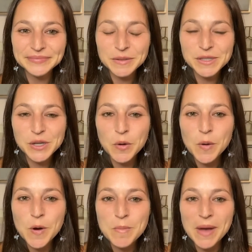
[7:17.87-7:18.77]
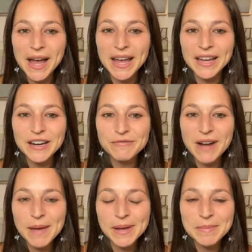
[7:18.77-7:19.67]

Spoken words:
It was a quote by Rabbi